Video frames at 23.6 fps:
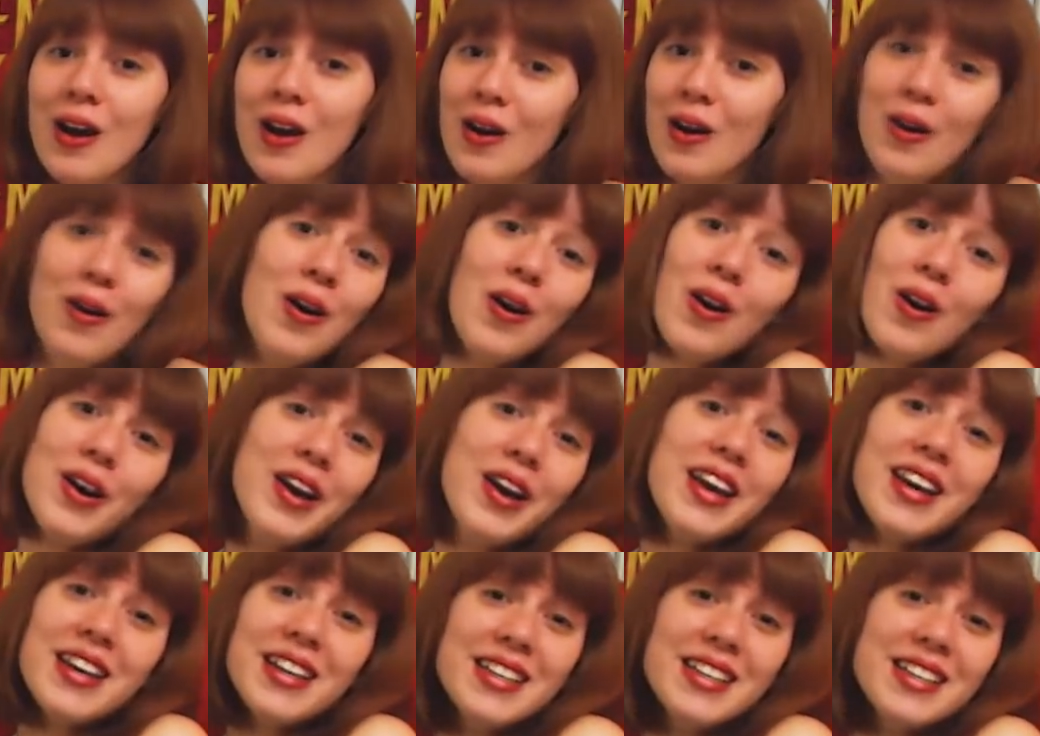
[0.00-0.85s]
who
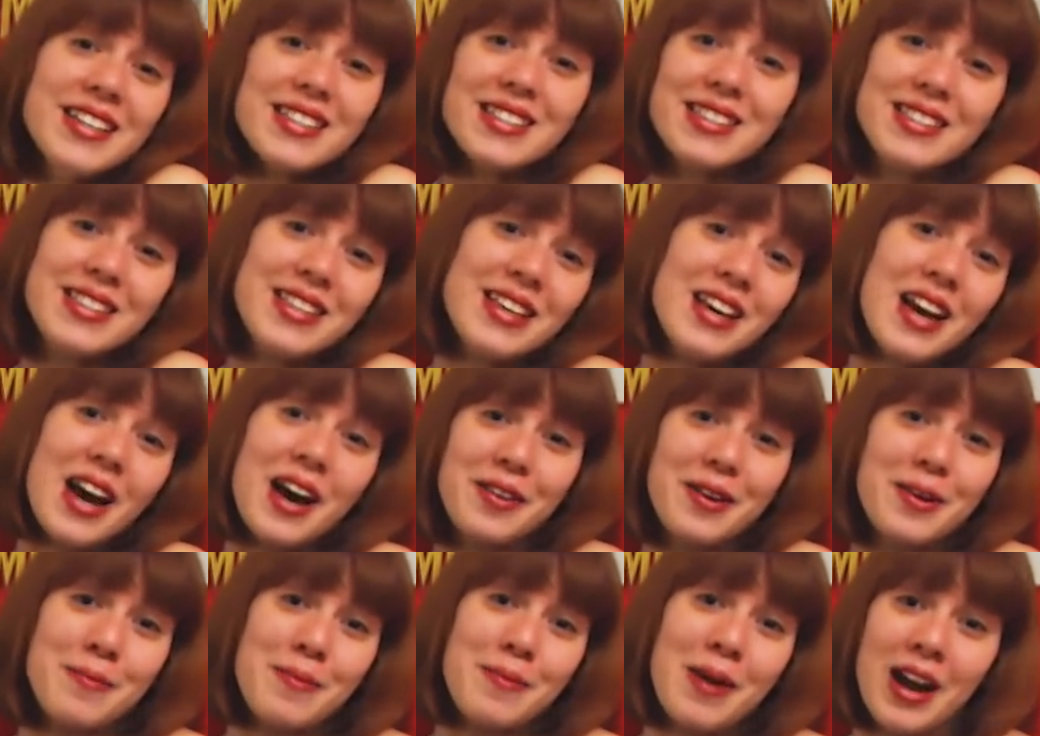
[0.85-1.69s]
is the
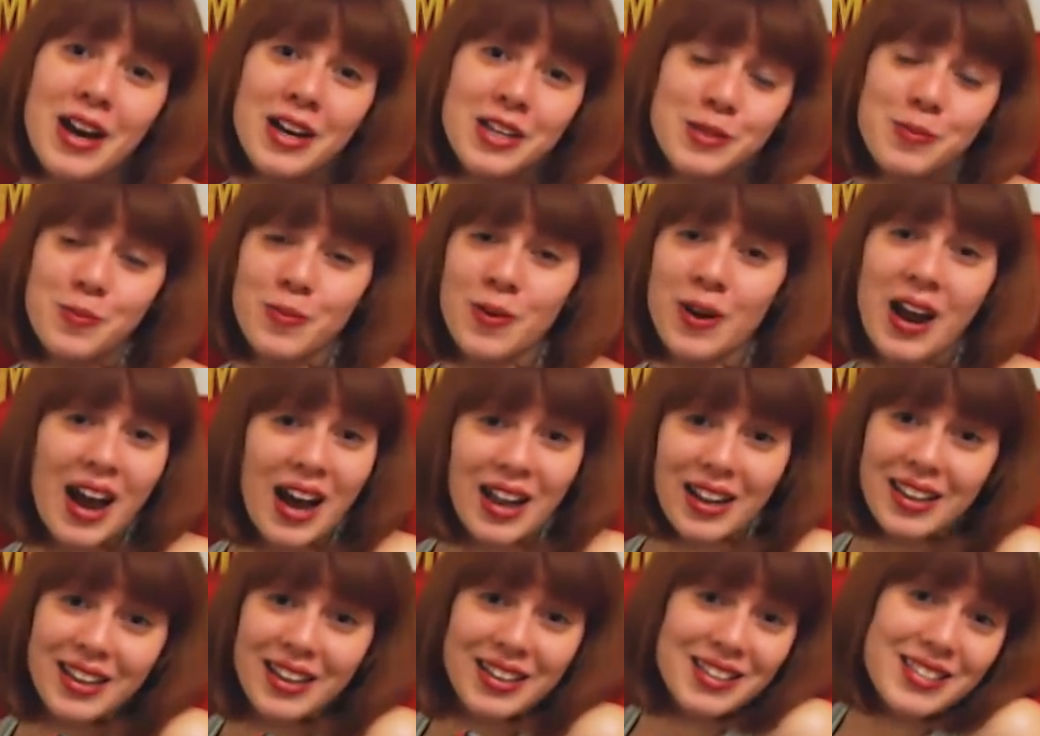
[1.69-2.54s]
other Miles
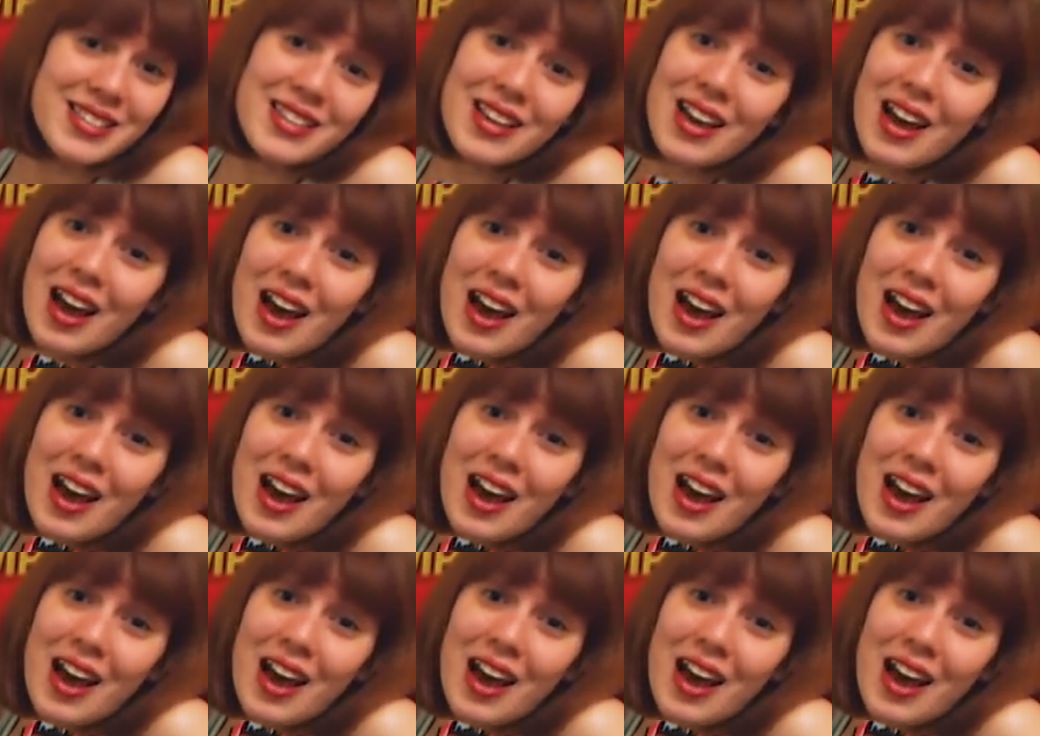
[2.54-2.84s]
Morales?